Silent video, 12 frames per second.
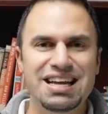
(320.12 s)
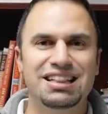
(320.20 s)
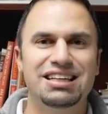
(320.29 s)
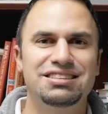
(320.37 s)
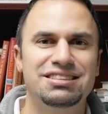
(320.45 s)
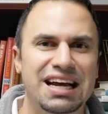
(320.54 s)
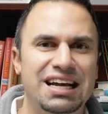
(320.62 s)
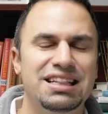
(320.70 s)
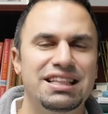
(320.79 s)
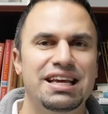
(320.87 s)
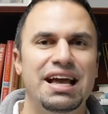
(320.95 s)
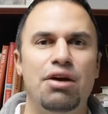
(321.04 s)
The
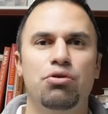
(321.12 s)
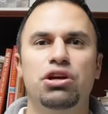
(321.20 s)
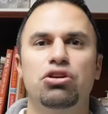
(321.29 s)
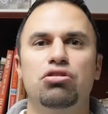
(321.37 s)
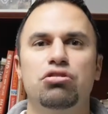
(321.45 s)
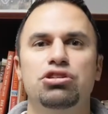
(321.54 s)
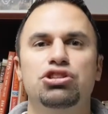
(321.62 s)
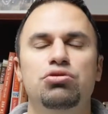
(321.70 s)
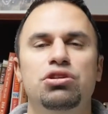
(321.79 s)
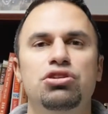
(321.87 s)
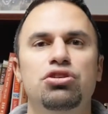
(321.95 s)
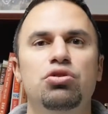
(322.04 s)
second thing I would encourage you
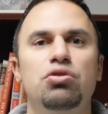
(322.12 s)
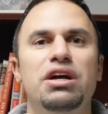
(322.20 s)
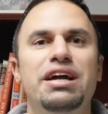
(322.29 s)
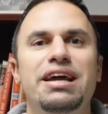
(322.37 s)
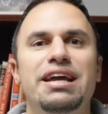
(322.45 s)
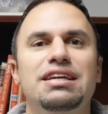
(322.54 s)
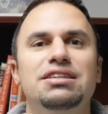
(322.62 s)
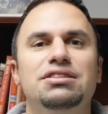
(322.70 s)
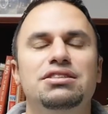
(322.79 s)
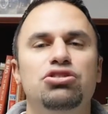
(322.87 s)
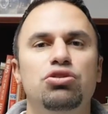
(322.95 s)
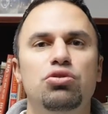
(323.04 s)
to do
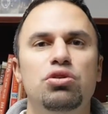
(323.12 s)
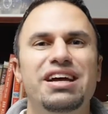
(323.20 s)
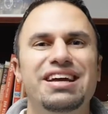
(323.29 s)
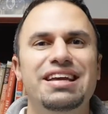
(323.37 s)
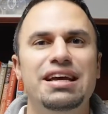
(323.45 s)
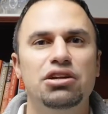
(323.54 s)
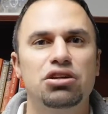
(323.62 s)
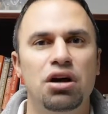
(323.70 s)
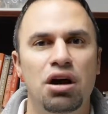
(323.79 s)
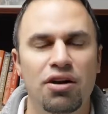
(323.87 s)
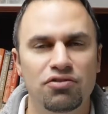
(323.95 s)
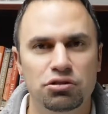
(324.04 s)
is to get
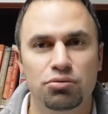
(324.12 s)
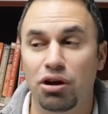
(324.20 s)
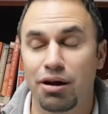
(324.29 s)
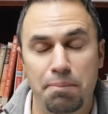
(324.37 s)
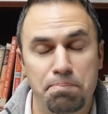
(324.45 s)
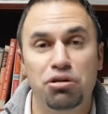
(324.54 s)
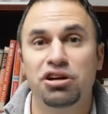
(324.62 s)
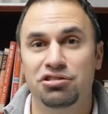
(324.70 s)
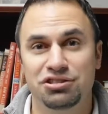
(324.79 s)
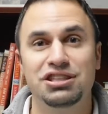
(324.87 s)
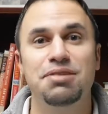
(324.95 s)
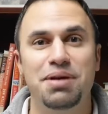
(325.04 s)
comfortable, put your
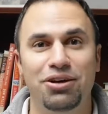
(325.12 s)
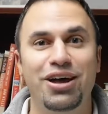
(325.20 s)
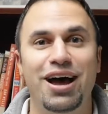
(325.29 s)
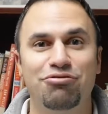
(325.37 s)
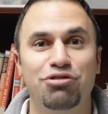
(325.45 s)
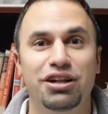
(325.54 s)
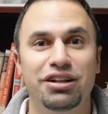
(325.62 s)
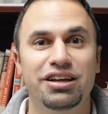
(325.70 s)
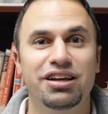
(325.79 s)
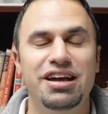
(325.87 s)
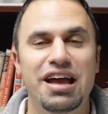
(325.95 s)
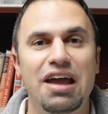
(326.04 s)
seatbelt on,
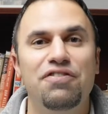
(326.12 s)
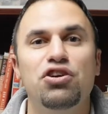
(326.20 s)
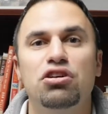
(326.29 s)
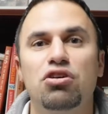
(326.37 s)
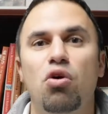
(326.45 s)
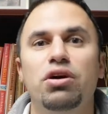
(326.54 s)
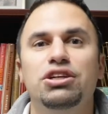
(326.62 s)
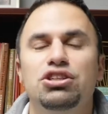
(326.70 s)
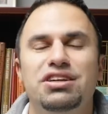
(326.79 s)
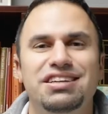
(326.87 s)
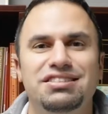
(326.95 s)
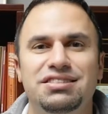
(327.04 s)
really. If you're going
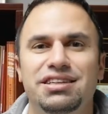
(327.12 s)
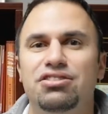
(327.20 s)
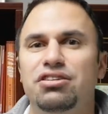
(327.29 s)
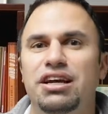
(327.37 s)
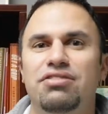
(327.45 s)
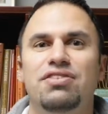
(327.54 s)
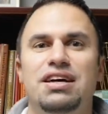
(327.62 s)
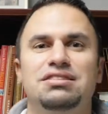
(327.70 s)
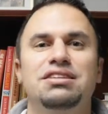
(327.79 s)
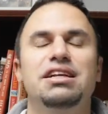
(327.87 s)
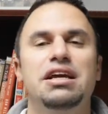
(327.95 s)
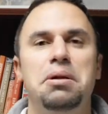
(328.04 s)
to consider
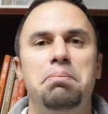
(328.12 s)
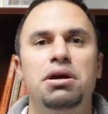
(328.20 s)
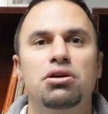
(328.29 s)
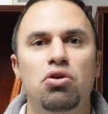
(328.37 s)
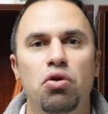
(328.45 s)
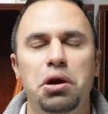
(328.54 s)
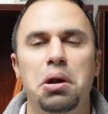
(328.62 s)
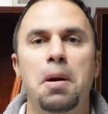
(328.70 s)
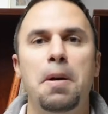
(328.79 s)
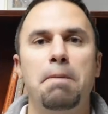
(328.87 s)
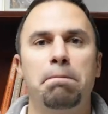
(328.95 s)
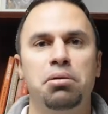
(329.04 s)
investing in Bitcoin,
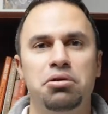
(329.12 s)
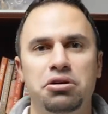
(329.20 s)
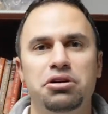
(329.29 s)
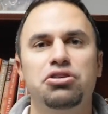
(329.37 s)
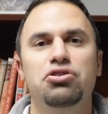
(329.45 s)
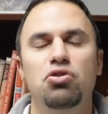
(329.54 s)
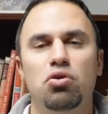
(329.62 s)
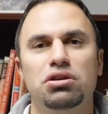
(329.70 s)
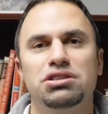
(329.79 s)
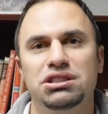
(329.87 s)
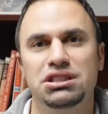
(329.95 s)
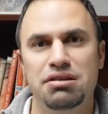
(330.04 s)
put
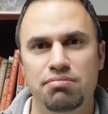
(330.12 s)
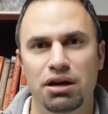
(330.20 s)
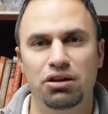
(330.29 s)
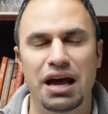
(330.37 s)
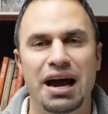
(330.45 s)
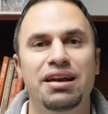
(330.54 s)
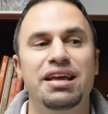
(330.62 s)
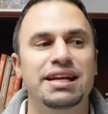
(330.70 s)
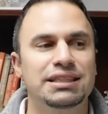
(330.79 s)
your seatbelt on.